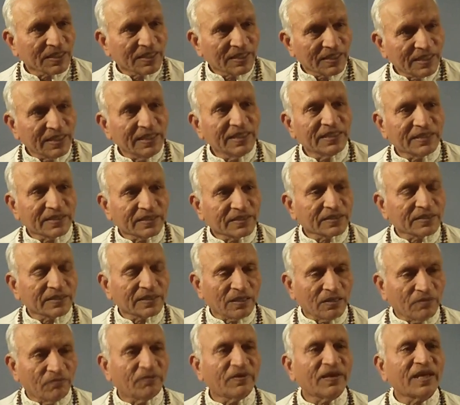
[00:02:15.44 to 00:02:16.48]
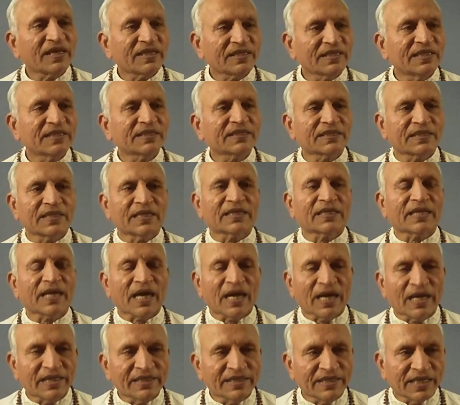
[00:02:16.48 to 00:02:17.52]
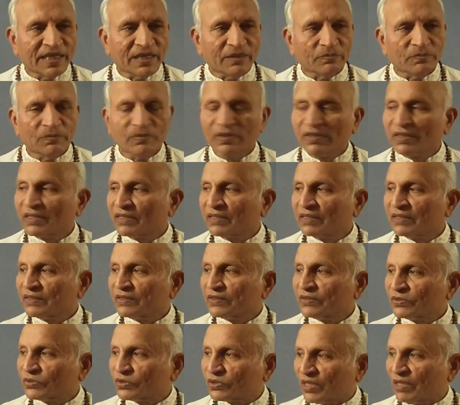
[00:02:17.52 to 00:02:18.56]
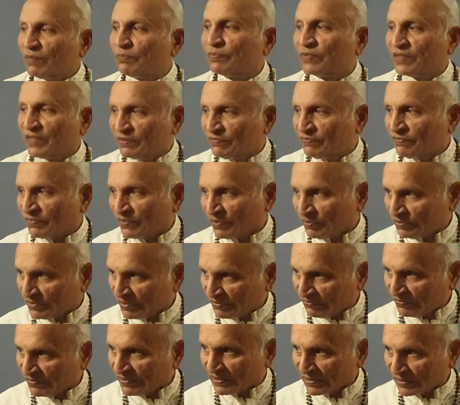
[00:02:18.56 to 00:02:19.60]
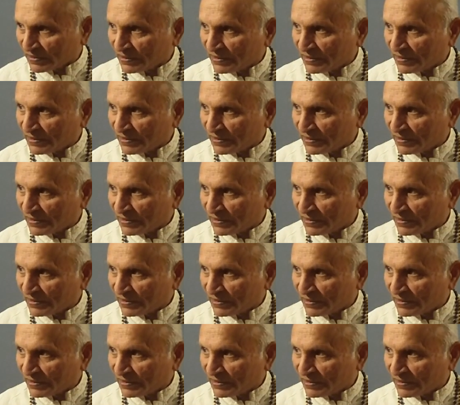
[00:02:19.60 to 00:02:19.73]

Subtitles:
is awareness that I am separate from the world.